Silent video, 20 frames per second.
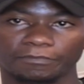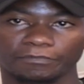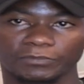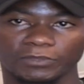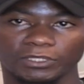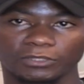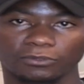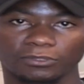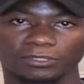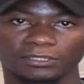
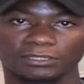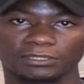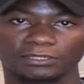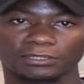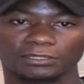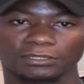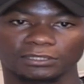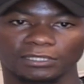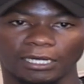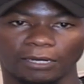it
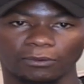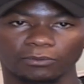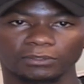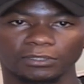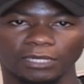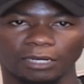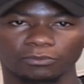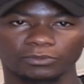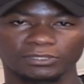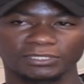was,
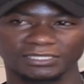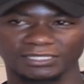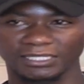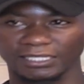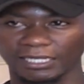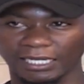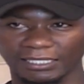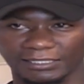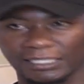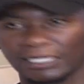I would
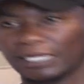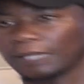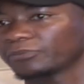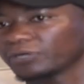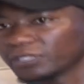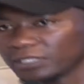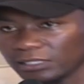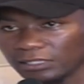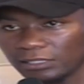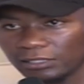say, a
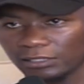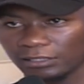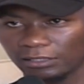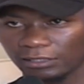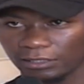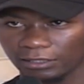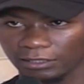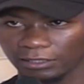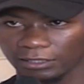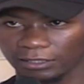celebrity
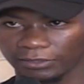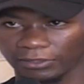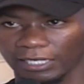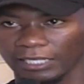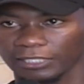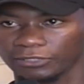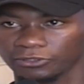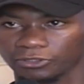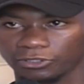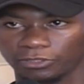
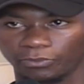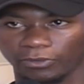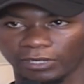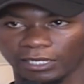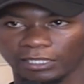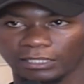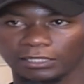relationship where